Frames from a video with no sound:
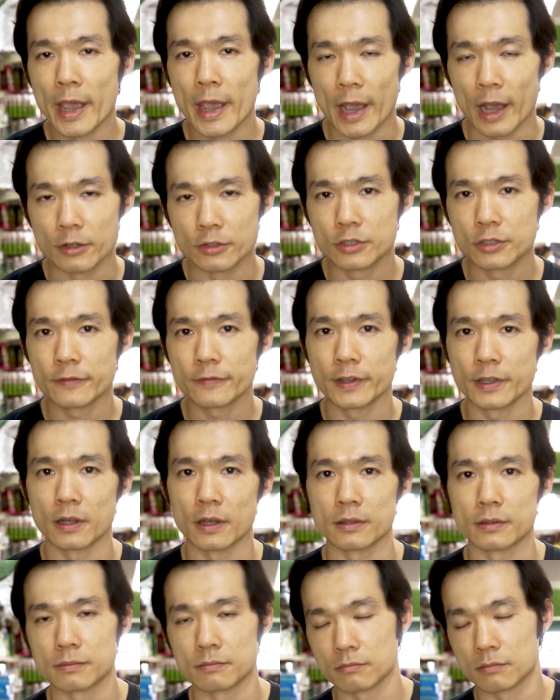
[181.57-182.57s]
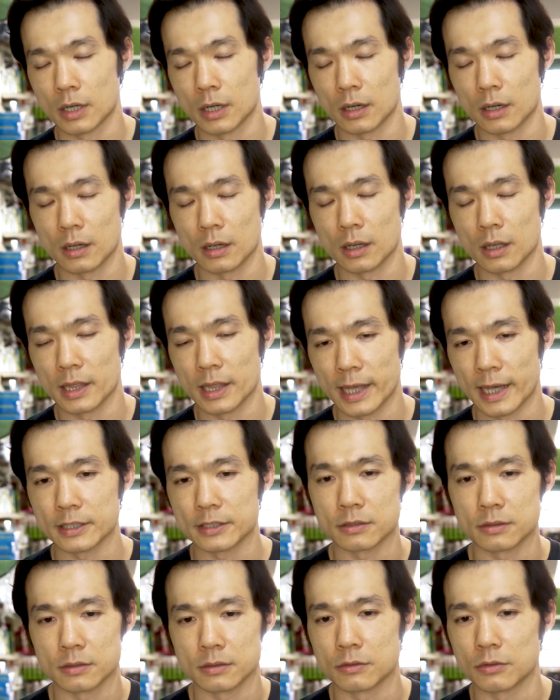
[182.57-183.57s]
Algae feed on
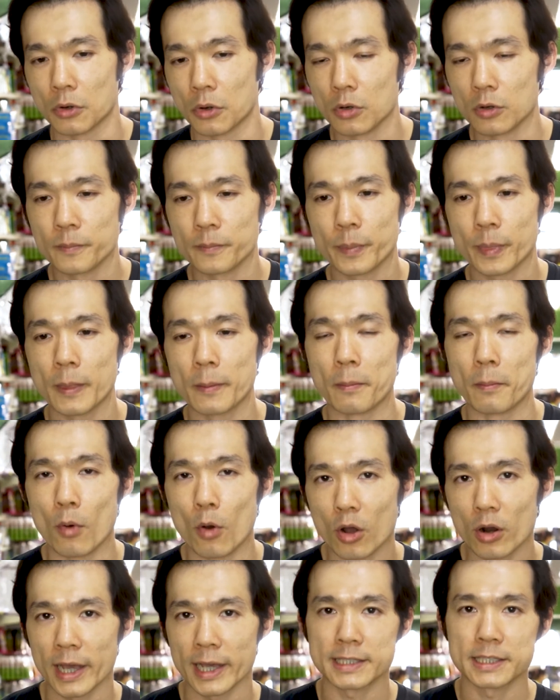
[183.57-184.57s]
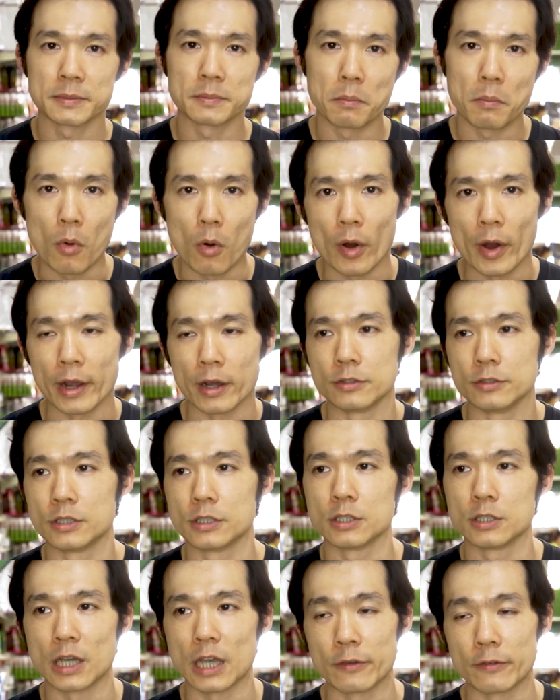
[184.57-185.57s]
lights to grow. More lights, more
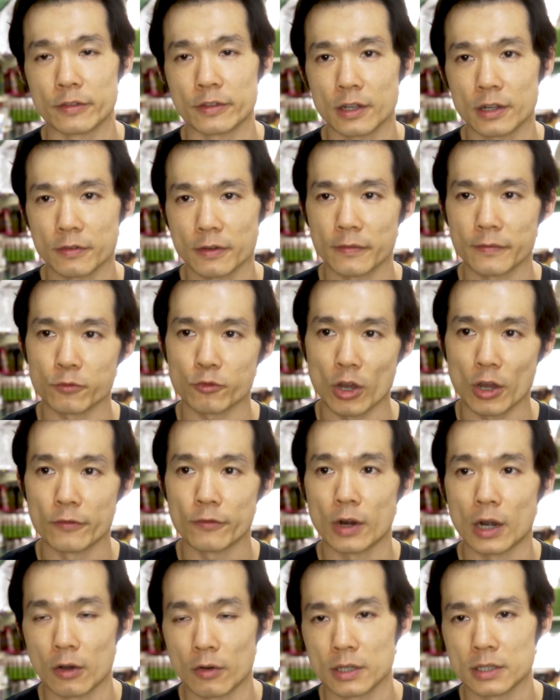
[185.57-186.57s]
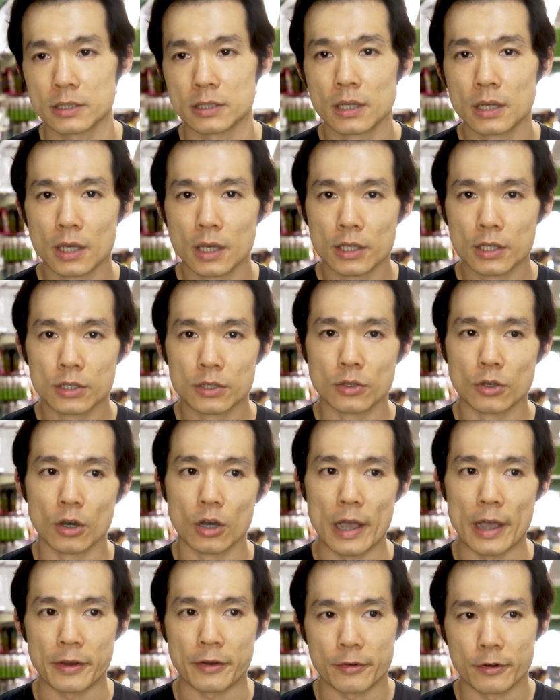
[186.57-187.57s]
algae. If you turn it on 24 hours,
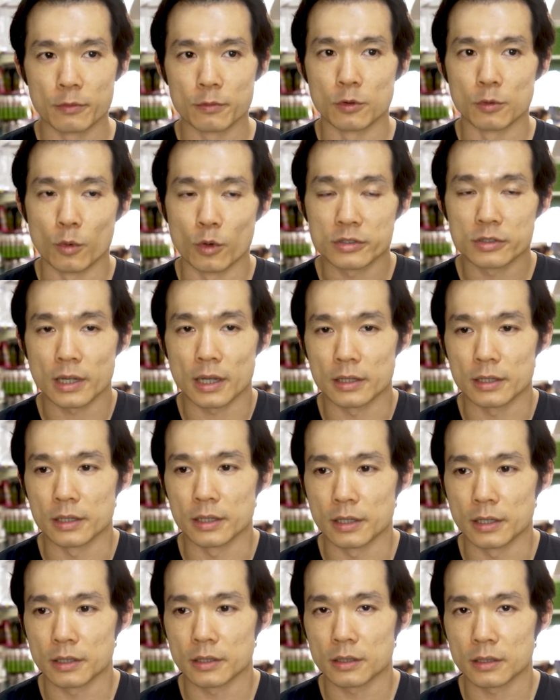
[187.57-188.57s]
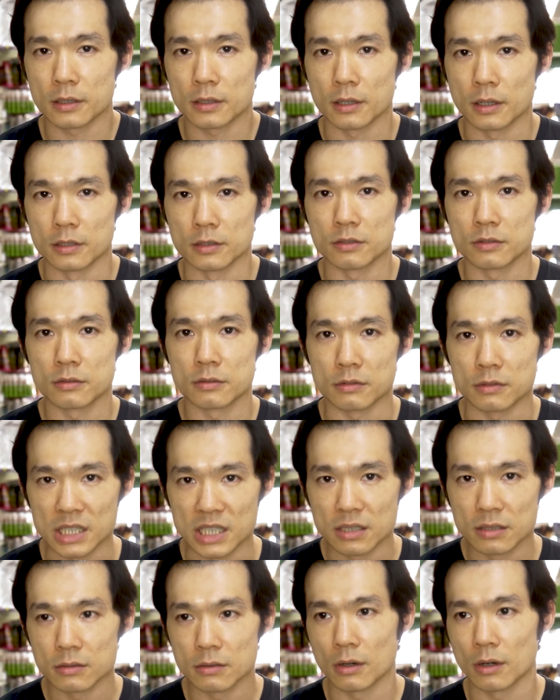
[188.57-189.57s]
your aquarium will most likely turn
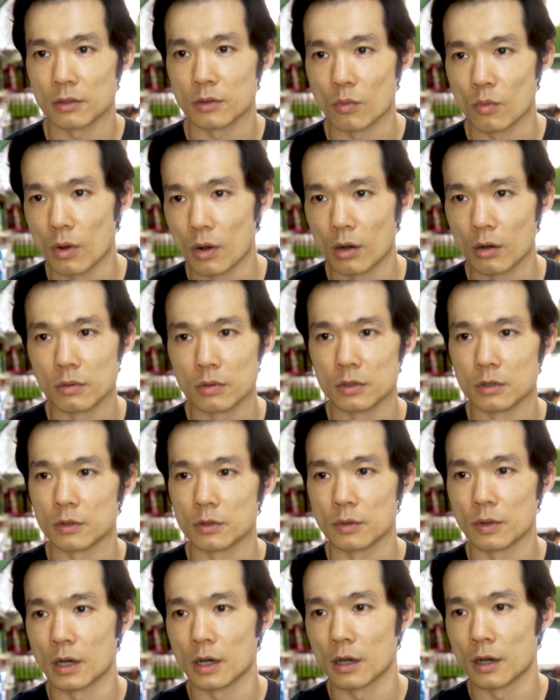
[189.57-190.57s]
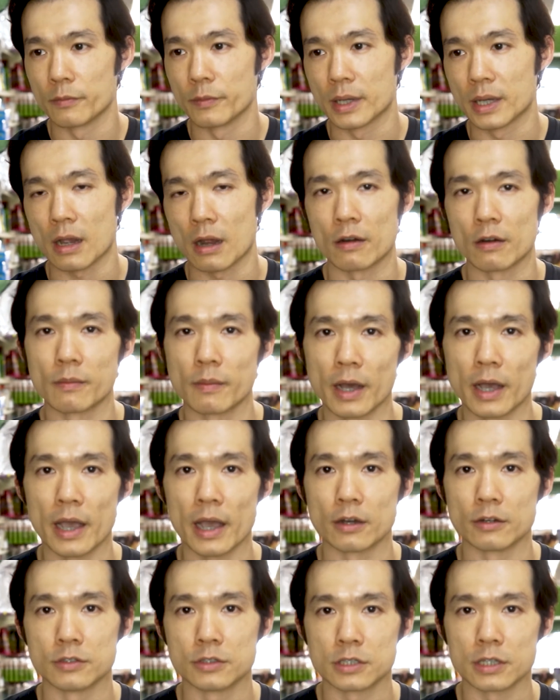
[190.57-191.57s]
green or the wall will be covered by
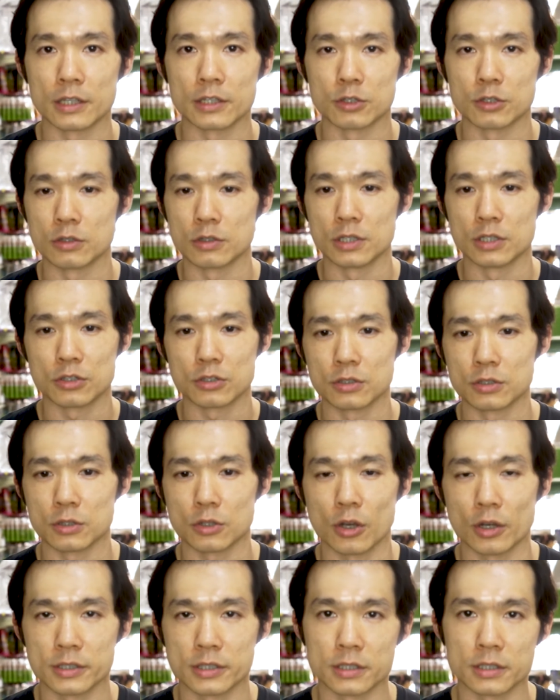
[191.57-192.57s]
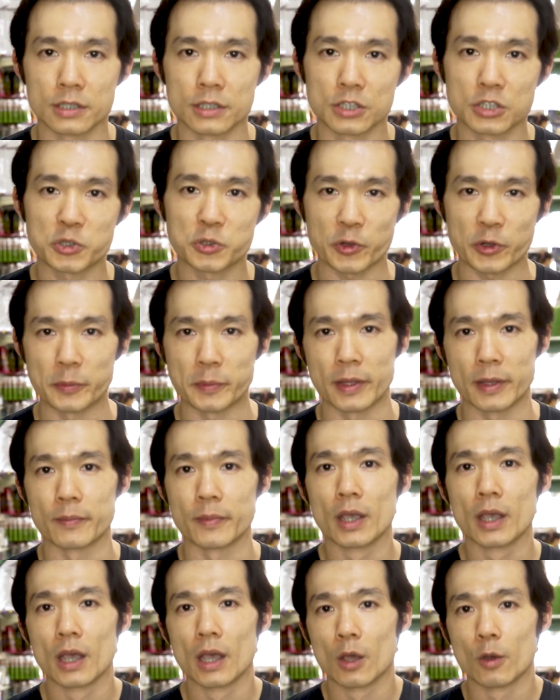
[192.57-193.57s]
algae and you need to constantly scrape them,
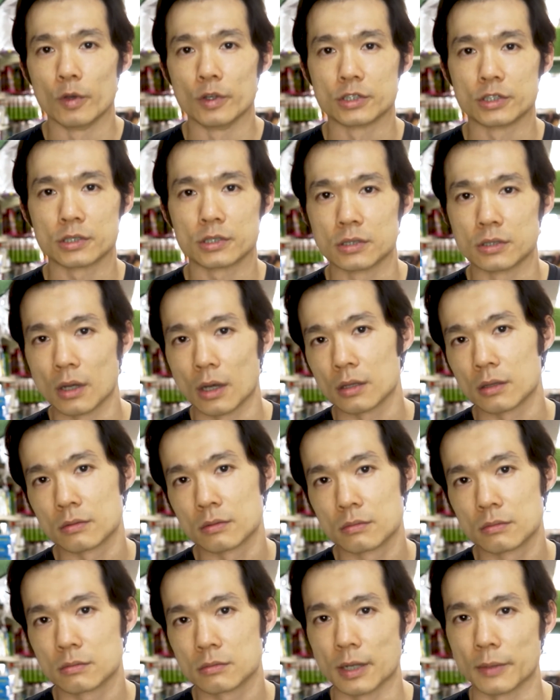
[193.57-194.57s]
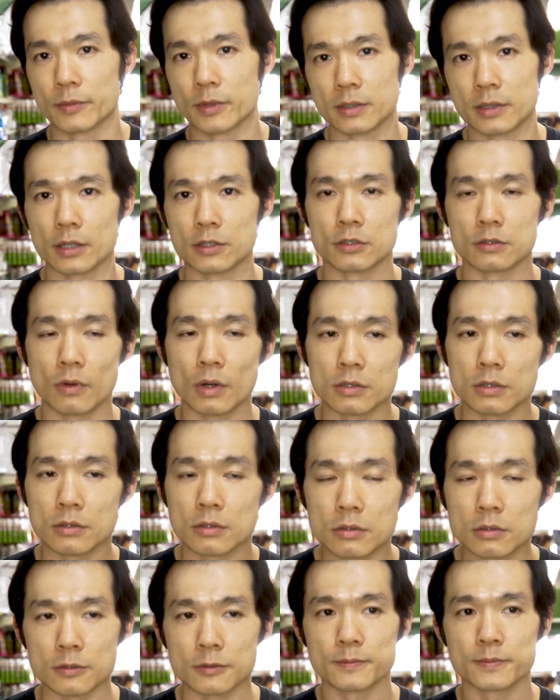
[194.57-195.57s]
which is not something that you want to do.